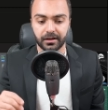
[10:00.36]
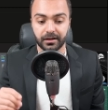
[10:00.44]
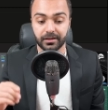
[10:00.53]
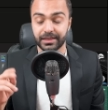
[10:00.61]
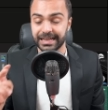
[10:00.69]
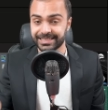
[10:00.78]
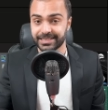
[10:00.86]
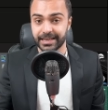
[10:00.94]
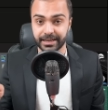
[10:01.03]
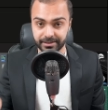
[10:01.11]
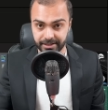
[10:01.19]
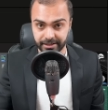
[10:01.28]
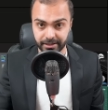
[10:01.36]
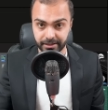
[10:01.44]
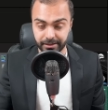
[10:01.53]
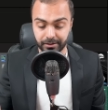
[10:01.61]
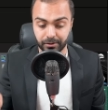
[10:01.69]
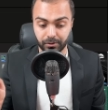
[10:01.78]
that second
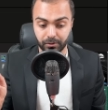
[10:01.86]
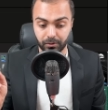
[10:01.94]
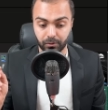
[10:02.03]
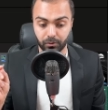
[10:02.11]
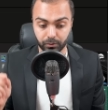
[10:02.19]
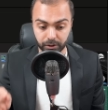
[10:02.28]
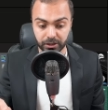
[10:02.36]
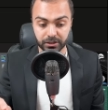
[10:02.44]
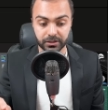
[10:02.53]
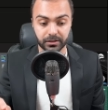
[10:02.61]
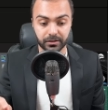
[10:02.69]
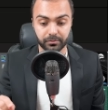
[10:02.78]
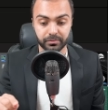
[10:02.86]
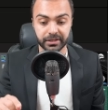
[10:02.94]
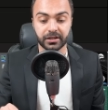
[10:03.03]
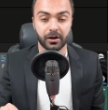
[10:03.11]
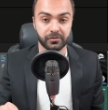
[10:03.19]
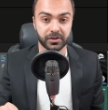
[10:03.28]
ticket will be
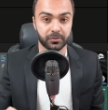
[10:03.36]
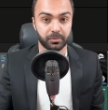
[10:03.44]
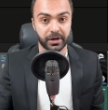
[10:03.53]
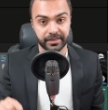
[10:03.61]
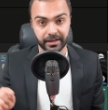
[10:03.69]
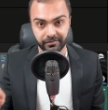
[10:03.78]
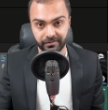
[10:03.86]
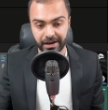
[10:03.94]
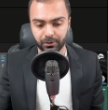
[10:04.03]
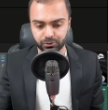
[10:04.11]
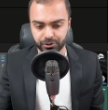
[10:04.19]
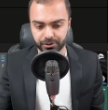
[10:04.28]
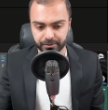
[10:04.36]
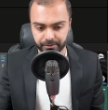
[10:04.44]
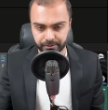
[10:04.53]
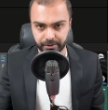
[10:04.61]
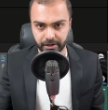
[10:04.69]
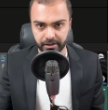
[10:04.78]
covered by that voucher,
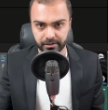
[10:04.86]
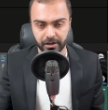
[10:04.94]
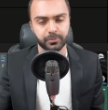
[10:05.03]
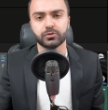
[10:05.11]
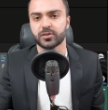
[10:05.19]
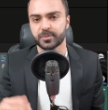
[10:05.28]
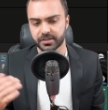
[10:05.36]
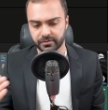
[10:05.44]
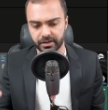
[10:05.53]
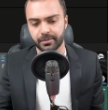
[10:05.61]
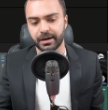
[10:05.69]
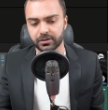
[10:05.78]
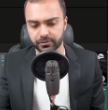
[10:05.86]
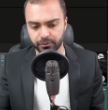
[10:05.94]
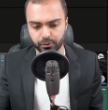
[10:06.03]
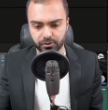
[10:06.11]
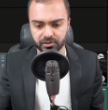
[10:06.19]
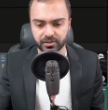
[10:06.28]
right? Up to a specific amount, of
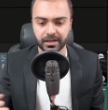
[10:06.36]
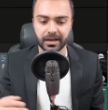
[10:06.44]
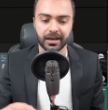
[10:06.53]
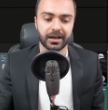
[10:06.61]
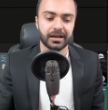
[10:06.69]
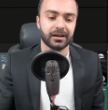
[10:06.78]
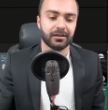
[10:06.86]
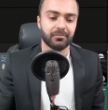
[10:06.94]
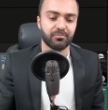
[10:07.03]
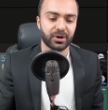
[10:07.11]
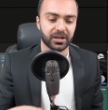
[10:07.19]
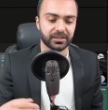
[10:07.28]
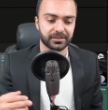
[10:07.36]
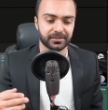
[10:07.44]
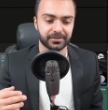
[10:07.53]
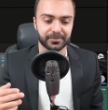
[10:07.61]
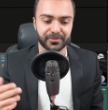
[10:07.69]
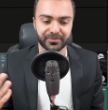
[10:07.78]
course, but
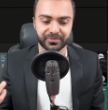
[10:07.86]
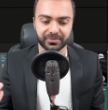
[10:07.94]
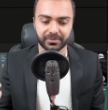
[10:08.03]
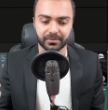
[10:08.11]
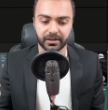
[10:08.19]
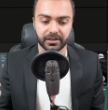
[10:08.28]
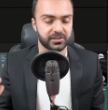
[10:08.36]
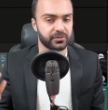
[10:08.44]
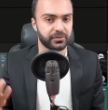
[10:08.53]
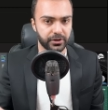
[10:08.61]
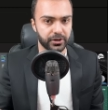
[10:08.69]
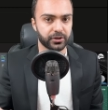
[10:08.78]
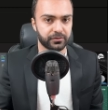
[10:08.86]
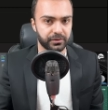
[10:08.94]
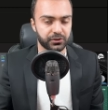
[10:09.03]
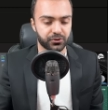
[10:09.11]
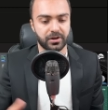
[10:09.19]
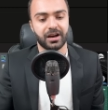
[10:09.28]
it's a very good
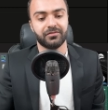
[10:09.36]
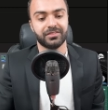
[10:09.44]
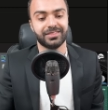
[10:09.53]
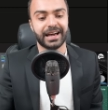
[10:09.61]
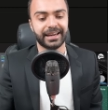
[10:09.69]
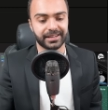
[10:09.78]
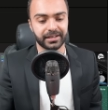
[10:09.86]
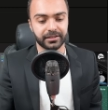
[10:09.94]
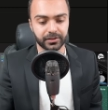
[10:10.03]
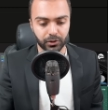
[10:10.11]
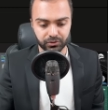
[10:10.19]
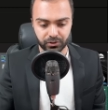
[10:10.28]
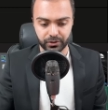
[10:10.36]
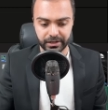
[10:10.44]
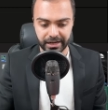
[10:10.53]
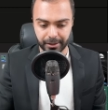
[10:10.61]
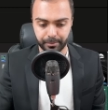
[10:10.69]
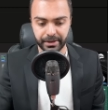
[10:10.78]
feature to have. That alone could
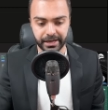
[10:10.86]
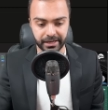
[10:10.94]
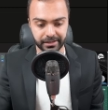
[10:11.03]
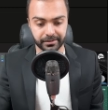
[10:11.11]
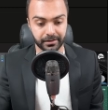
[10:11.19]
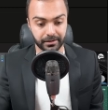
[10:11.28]
help pay